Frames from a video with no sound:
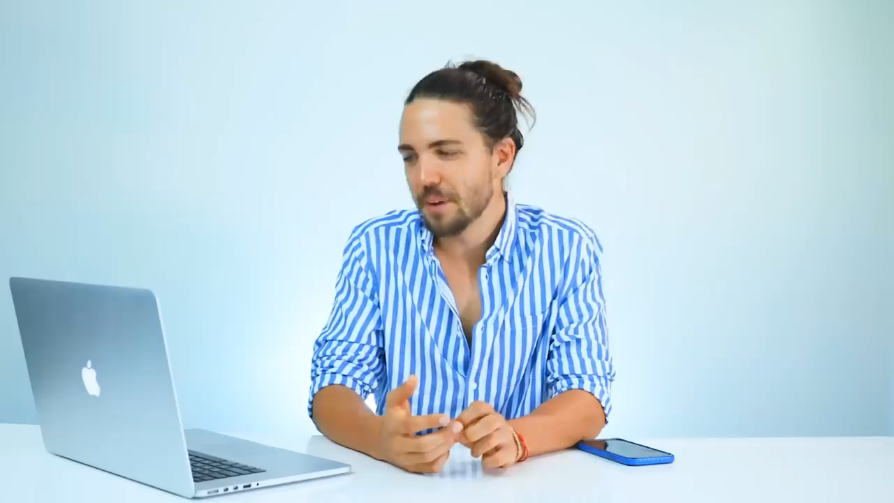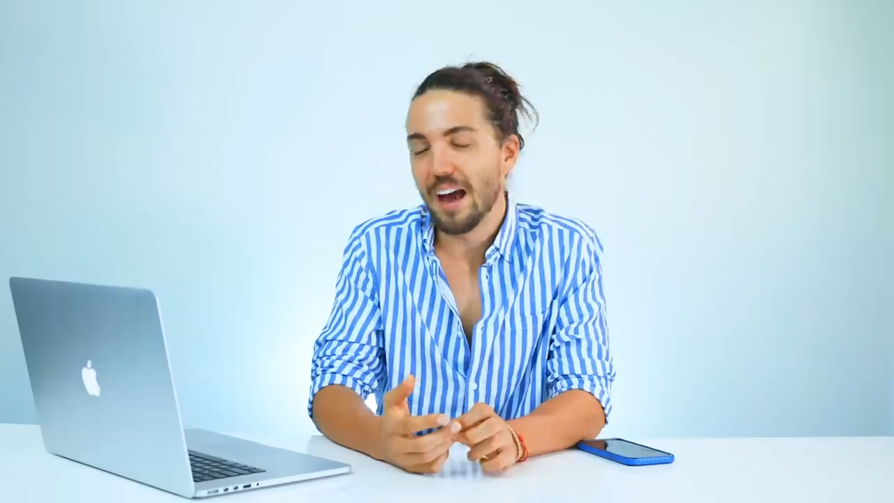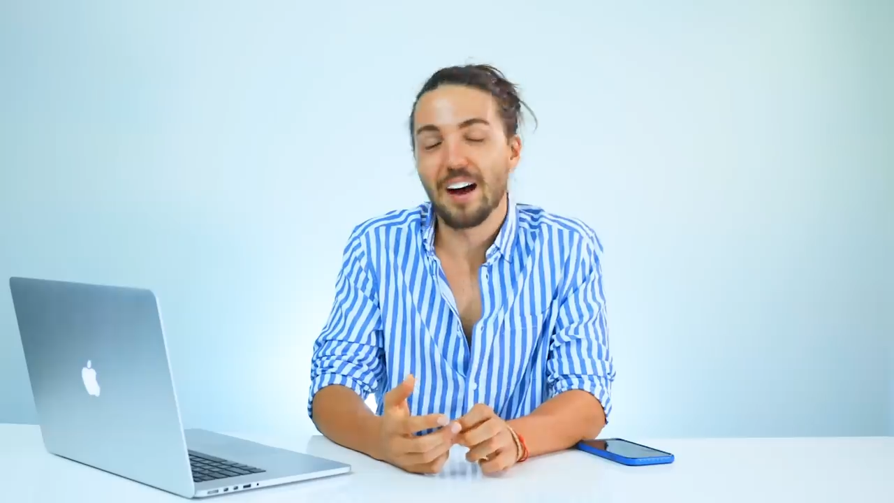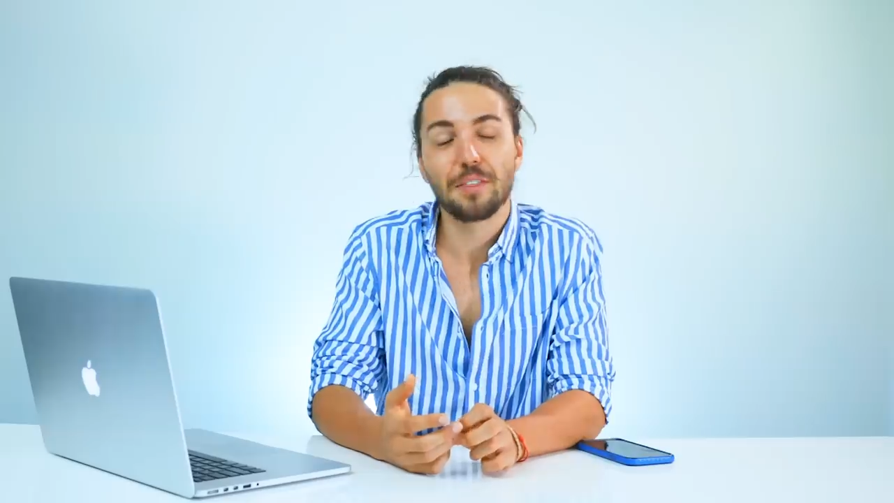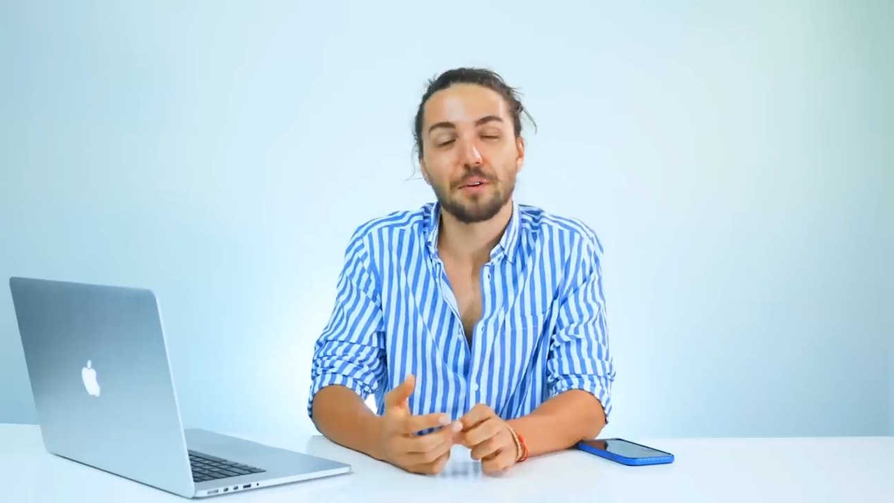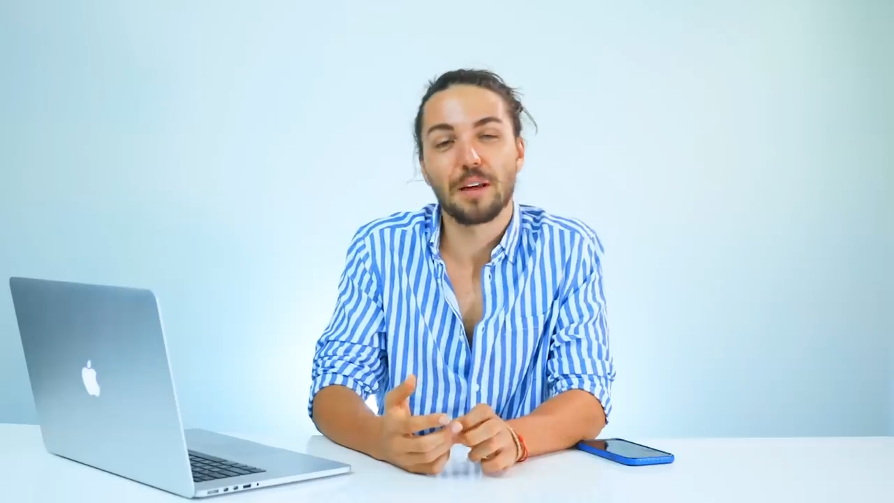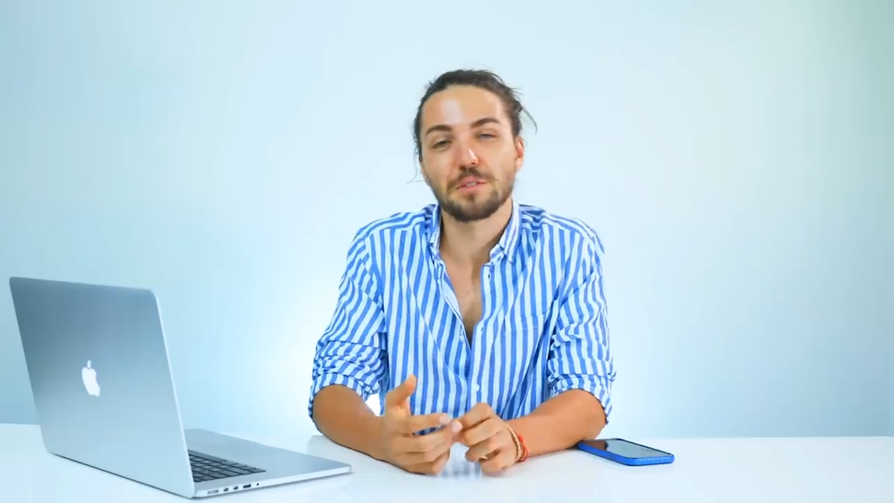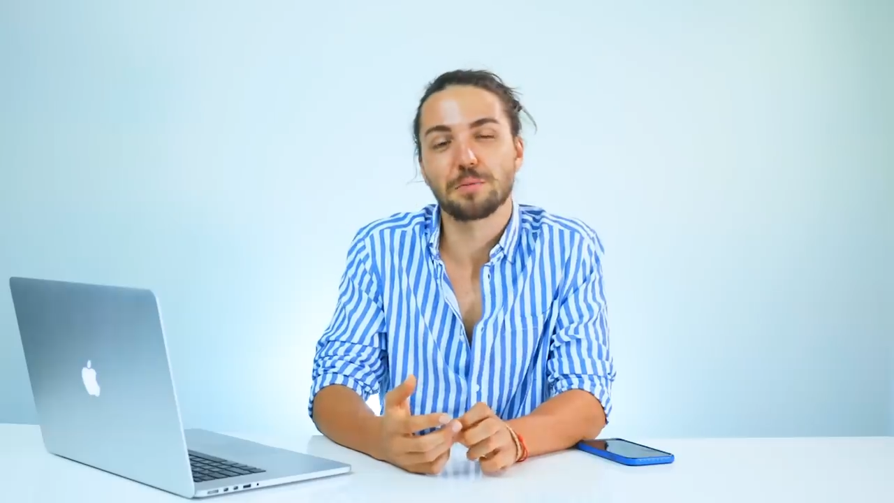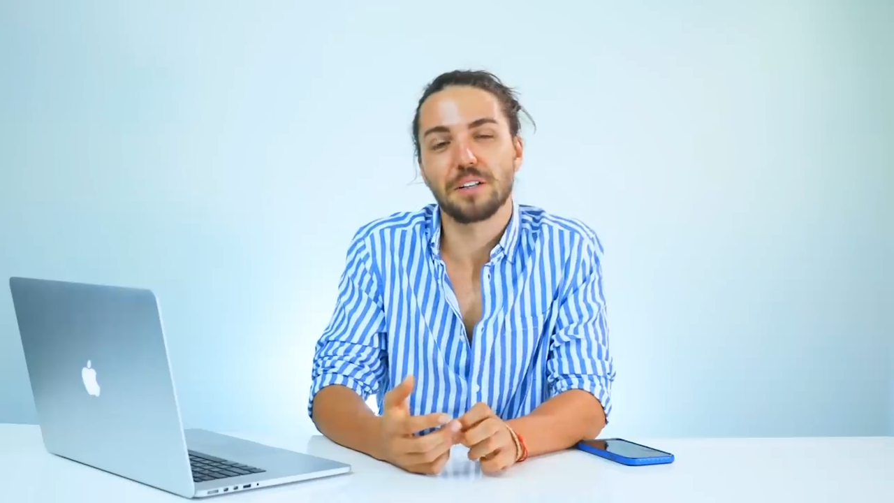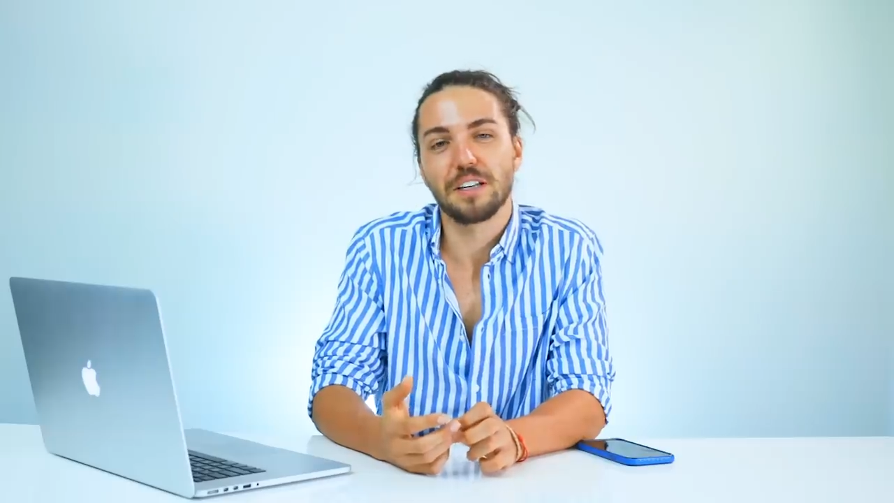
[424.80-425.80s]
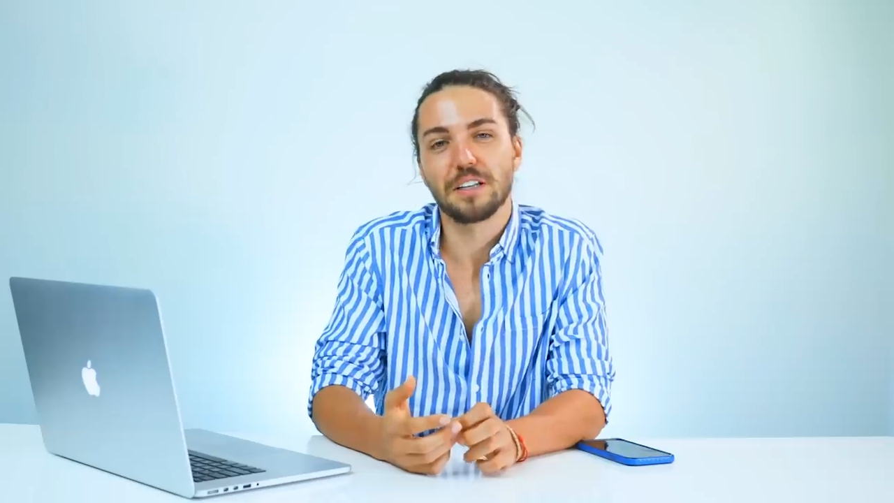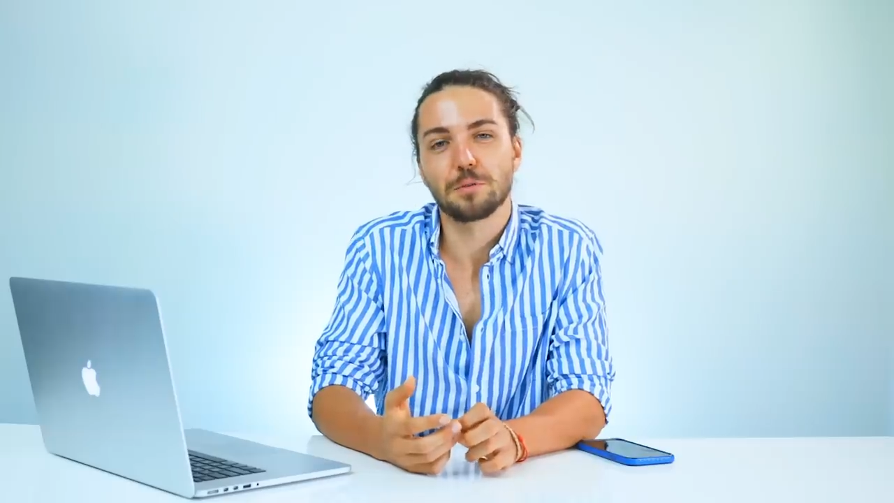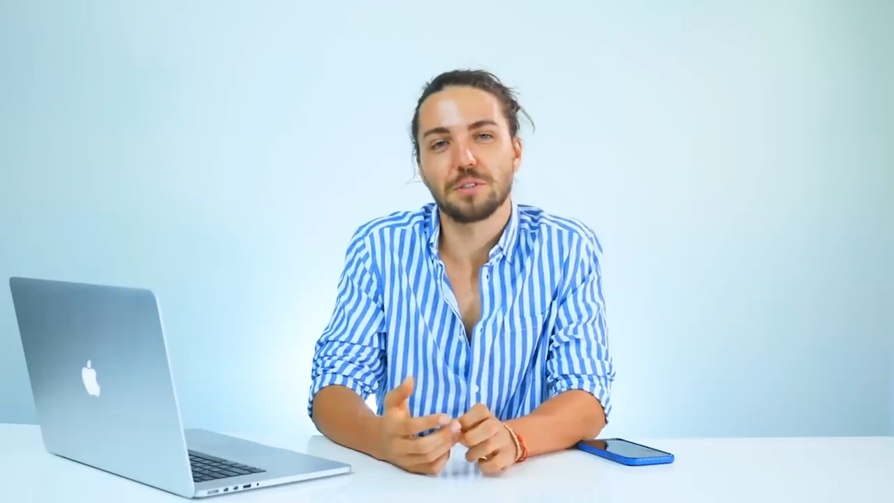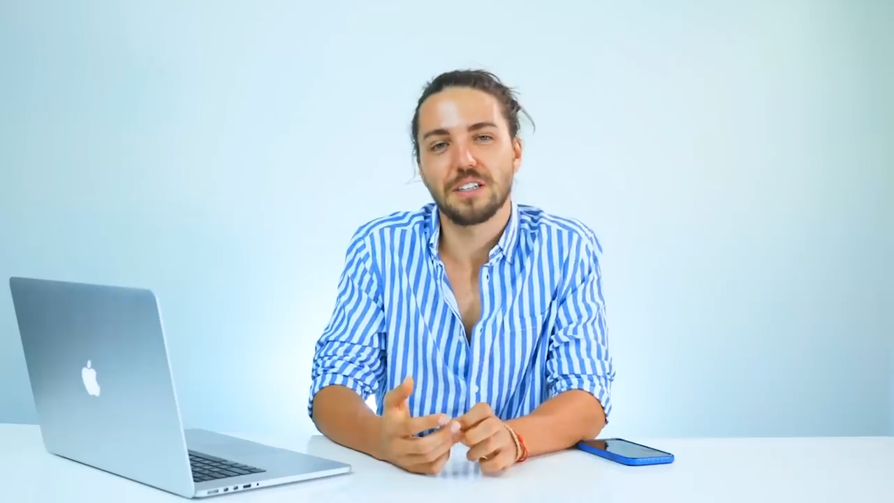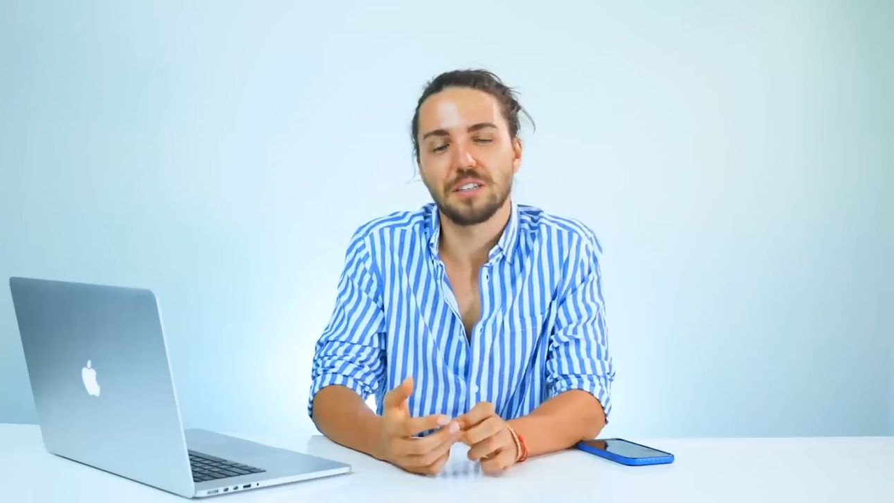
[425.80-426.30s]
But yeah, I thought that was really
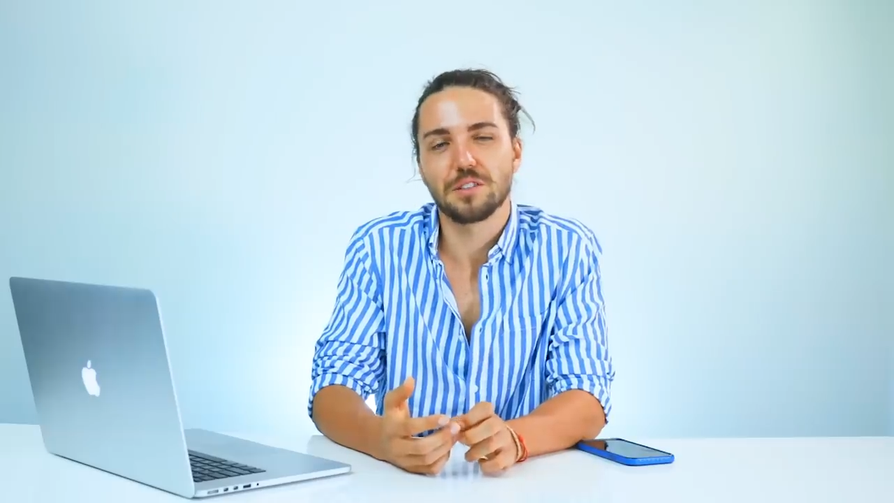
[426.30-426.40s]
interesting.